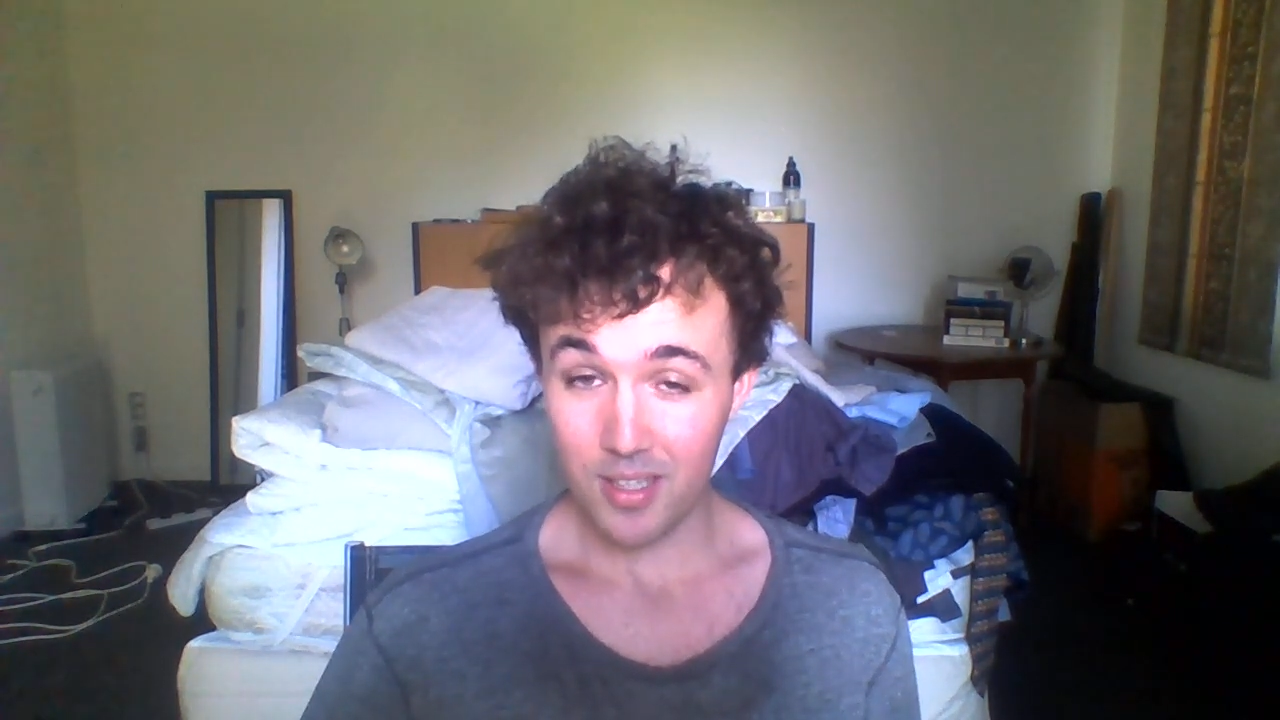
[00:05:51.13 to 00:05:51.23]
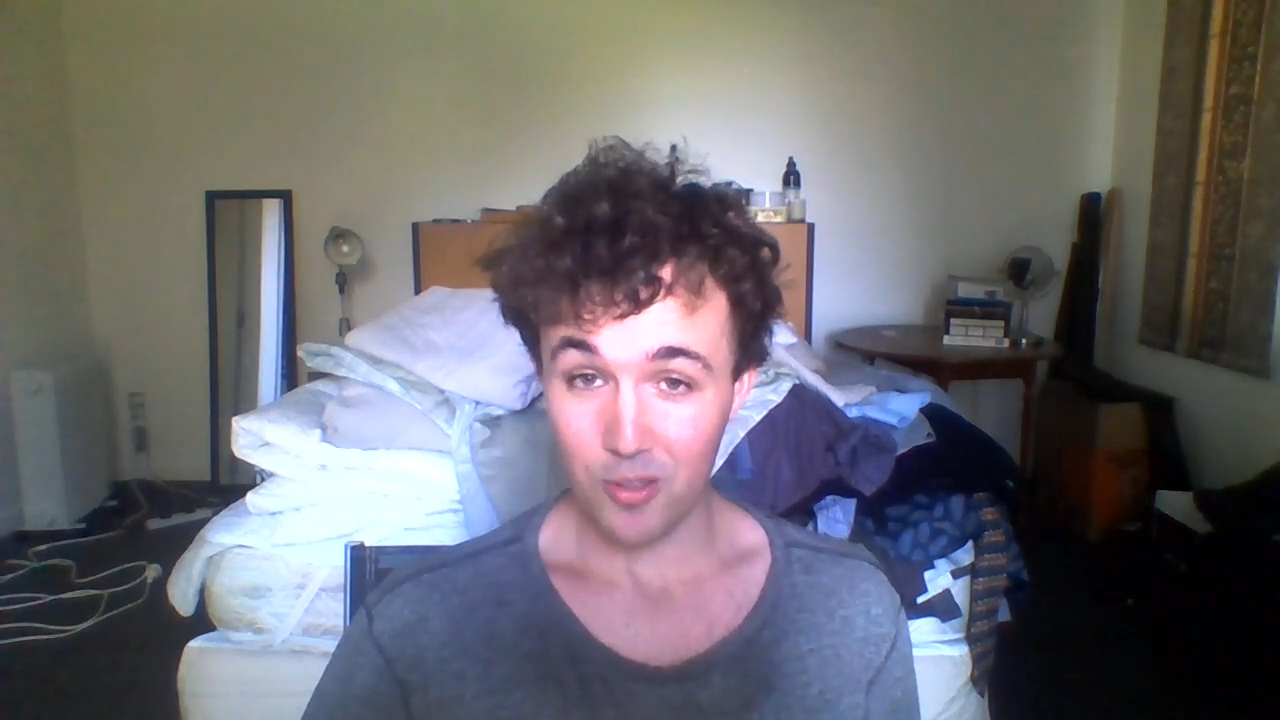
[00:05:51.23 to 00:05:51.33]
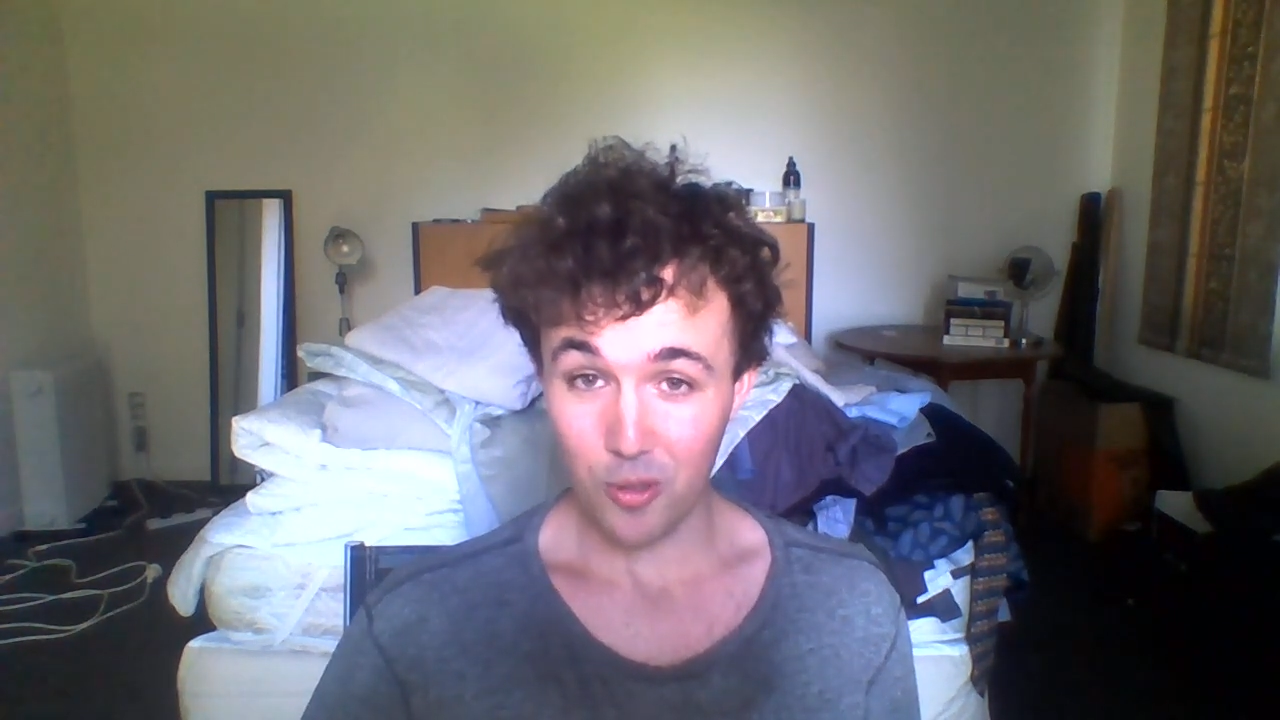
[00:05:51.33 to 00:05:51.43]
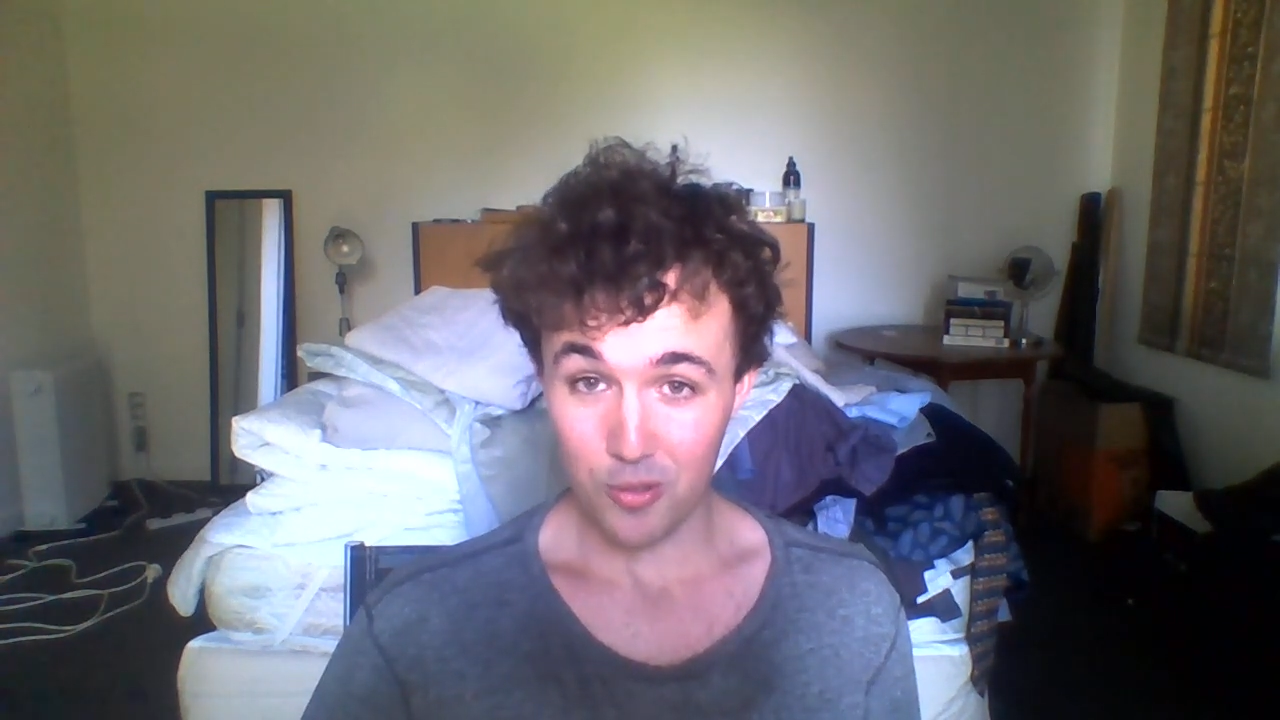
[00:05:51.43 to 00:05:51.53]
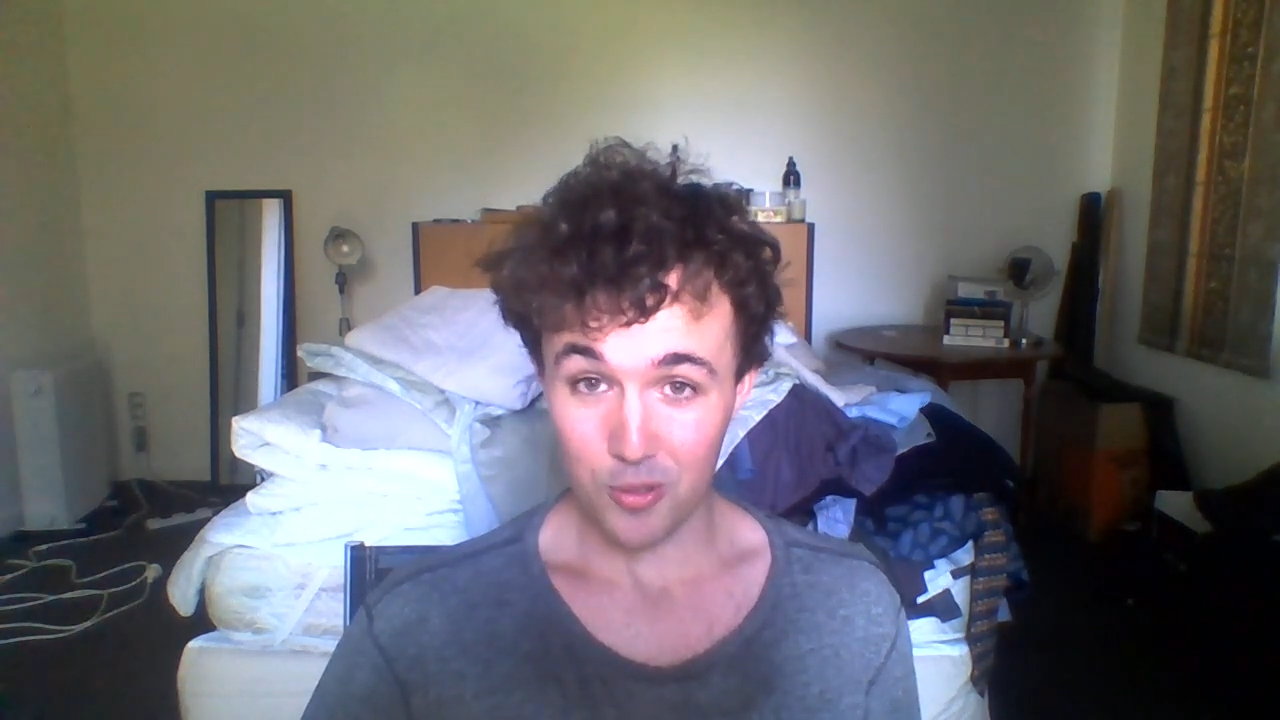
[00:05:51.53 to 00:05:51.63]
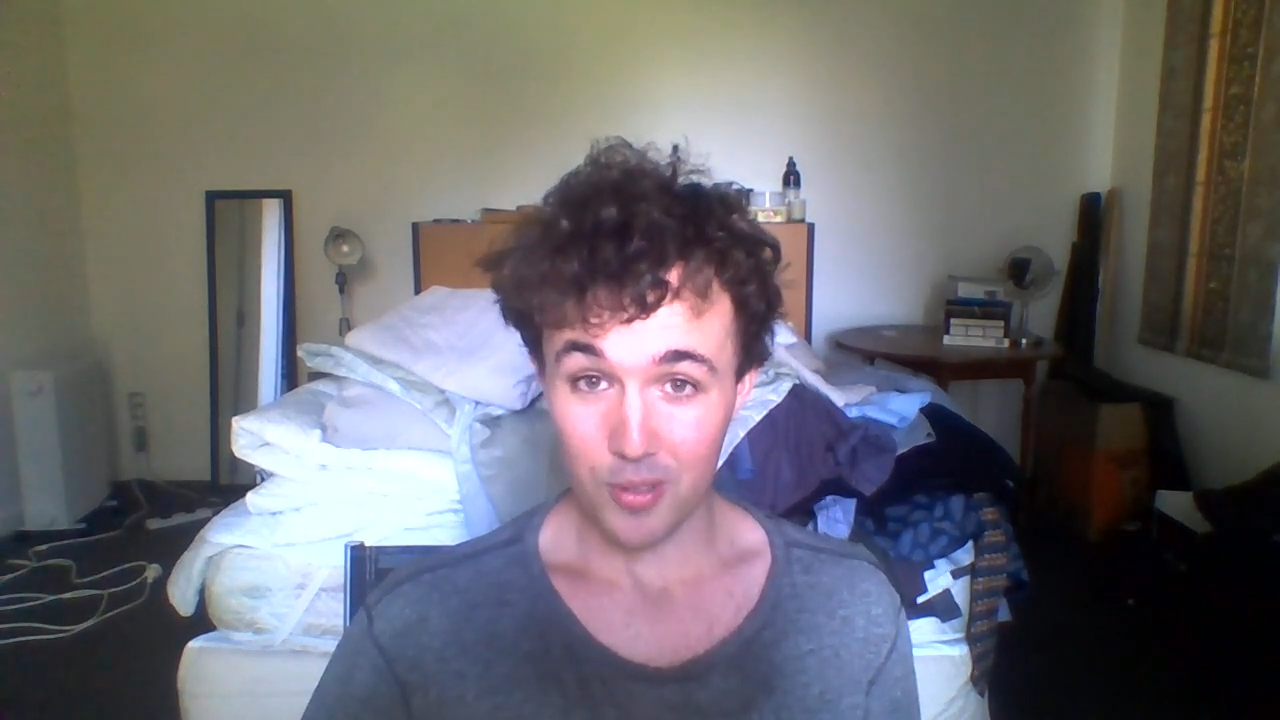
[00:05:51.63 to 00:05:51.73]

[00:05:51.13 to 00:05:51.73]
and you're not